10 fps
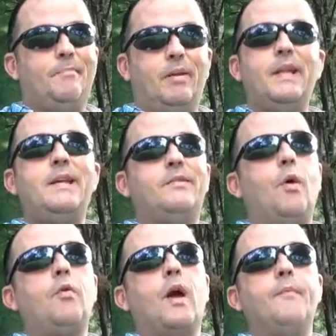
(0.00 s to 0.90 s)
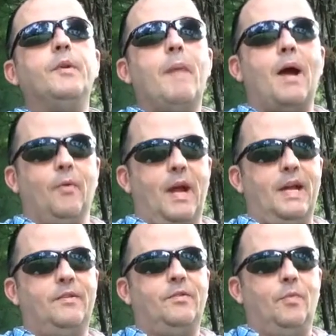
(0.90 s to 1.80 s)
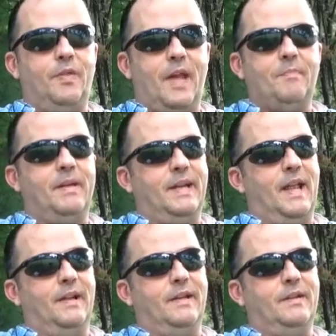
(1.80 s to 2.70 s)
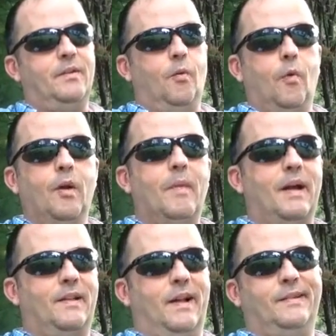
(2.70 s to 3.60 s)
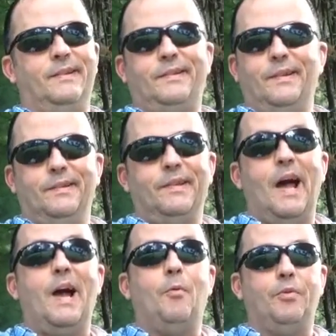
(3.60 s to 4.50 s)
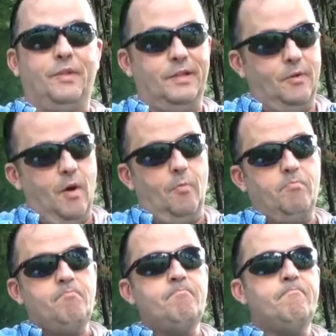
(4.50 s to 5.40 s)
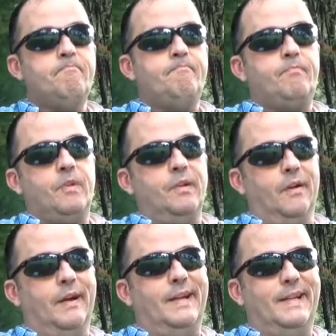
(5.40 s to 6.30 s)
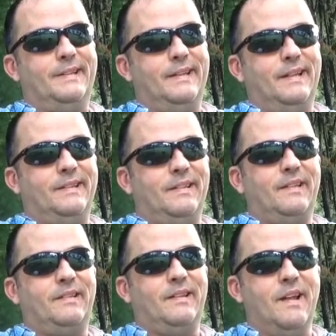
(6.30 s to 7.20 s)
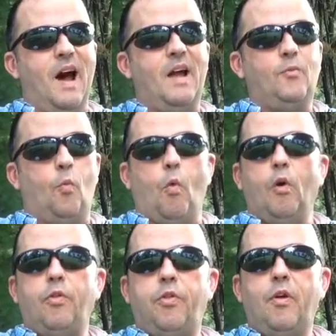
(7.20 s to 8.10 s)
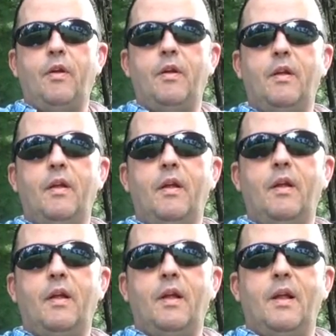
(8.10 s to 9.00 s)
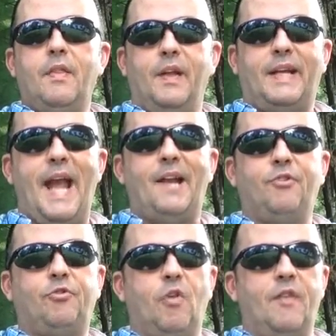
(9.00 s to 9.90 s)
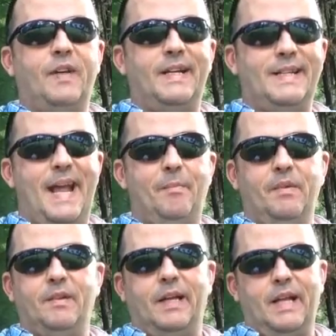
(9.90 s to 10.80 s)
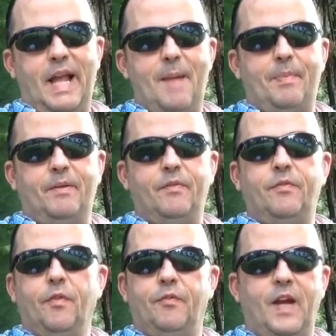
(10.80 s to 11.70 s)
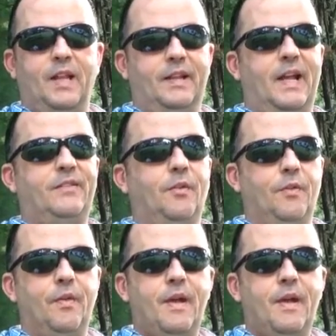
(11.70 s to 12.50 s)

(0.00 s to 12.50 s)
please don't come to my range with that mentality or one of my classes, because I will send you home. All right, it's just not worth the catastrophic damage that can happen for failing that. So